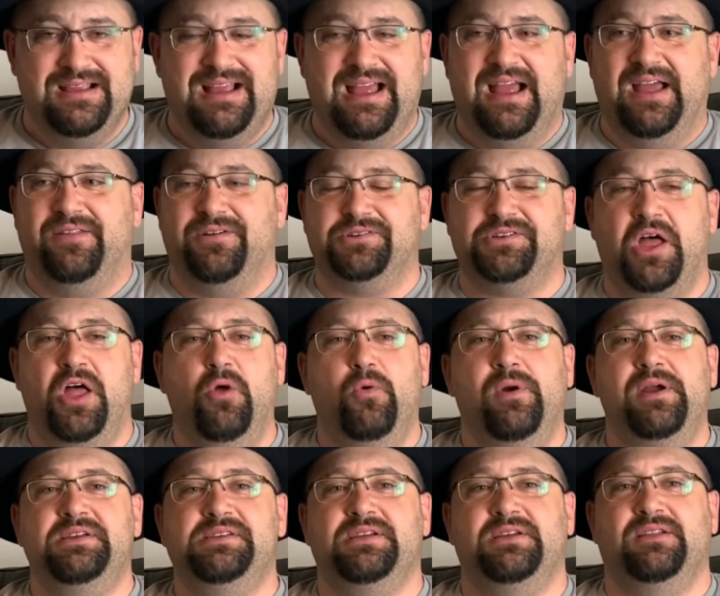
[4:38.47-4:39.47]
And there's
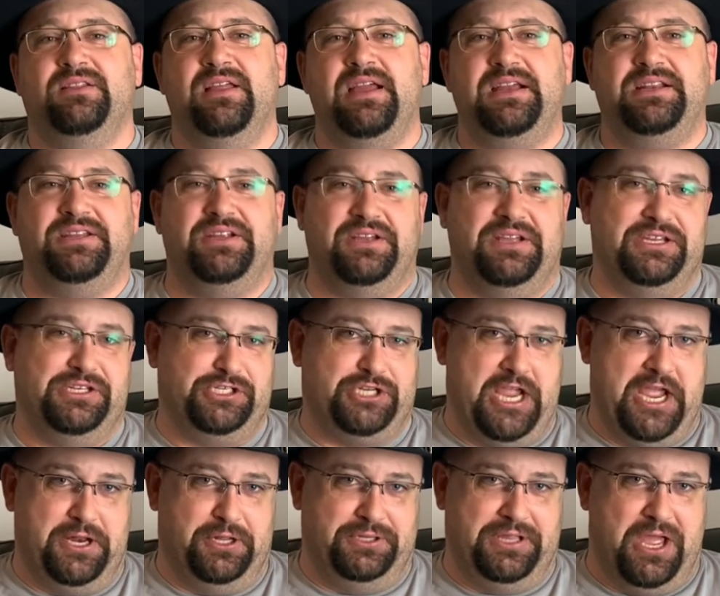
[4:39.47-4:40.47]
always a link to his
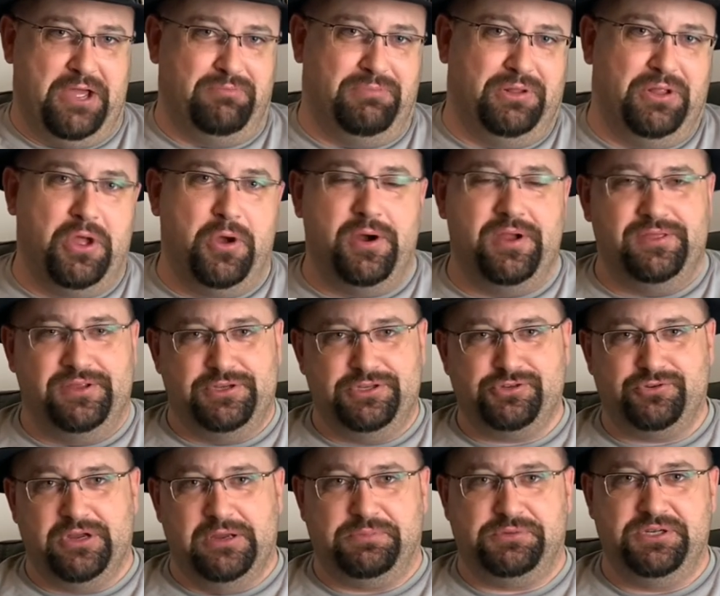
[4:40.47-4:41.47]
channel down below in the
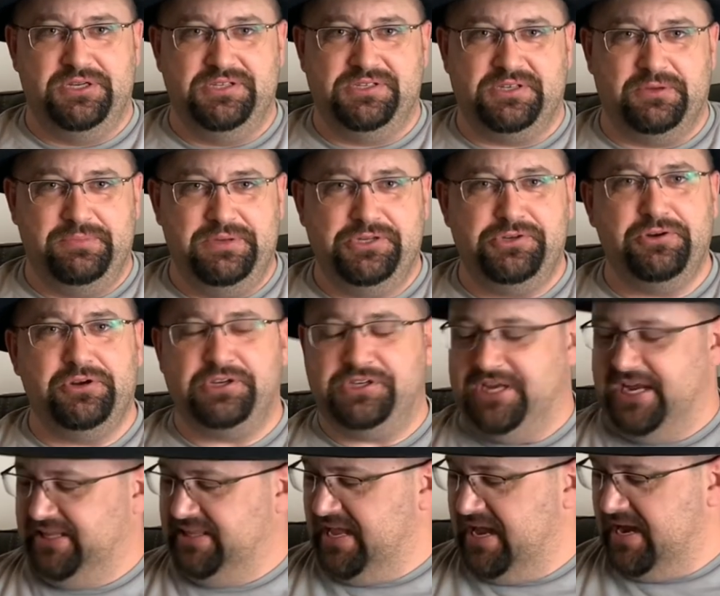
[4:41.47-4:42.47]
description, so be sure to
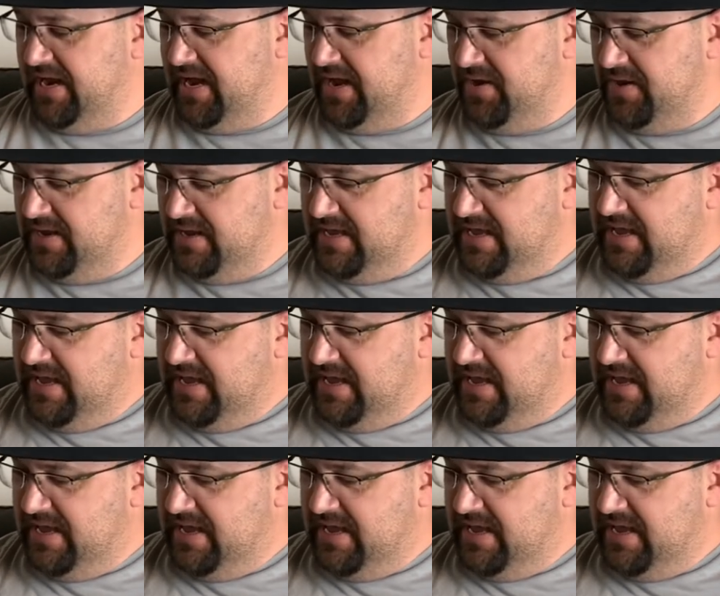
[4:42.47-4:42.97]
check that out.